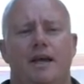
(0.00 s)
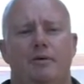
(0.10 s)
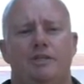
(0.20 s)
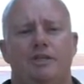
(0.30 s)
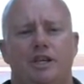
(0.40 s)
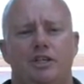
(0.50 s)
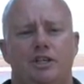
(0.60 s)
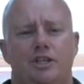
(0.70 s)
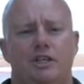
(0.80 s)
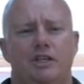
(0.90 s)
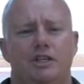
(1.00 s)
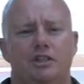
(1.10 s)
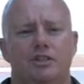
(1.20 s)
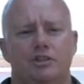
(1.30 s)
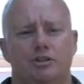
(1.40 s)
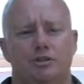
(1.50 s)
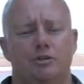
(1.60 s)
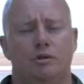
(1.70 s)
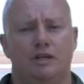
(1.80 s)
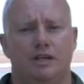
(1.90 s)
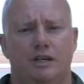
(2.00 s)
Our intention is to